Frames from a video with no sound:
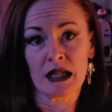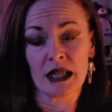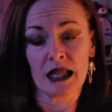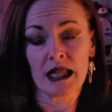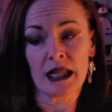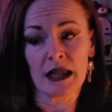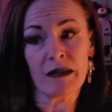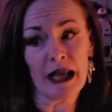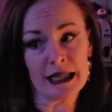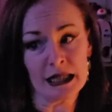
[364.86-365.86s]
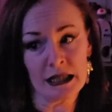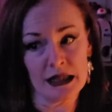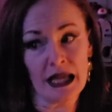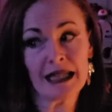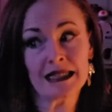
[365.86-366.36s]
In the theme.
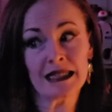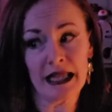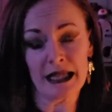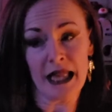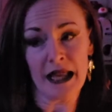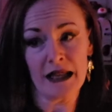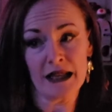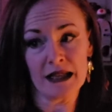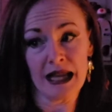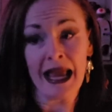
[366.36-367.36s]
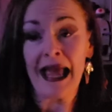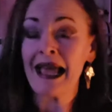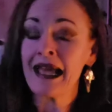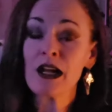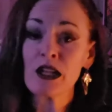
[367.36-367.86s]
I did like that.
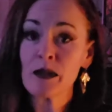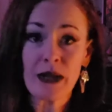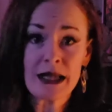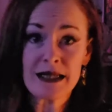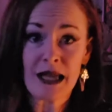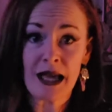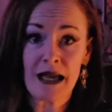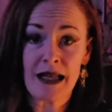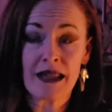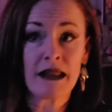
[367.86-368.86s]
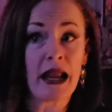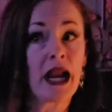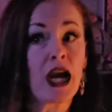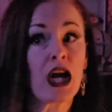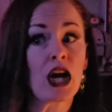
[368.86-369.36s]
And on the plus side,
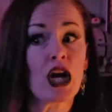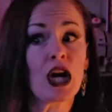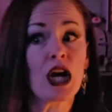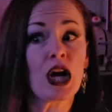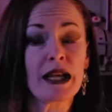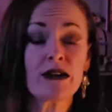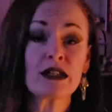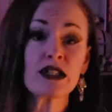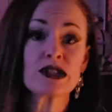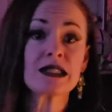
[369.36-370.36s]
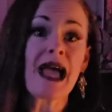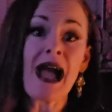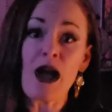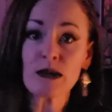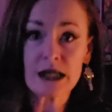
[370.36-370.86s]
their characters
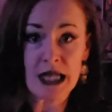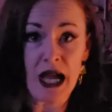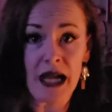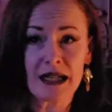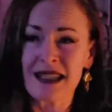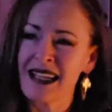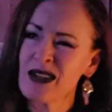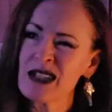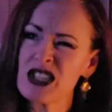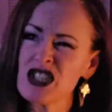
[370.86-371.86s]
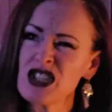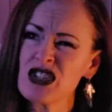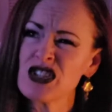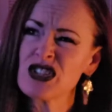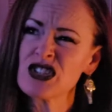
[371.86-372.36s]
outside.
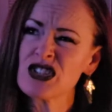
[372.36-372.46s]
Characters?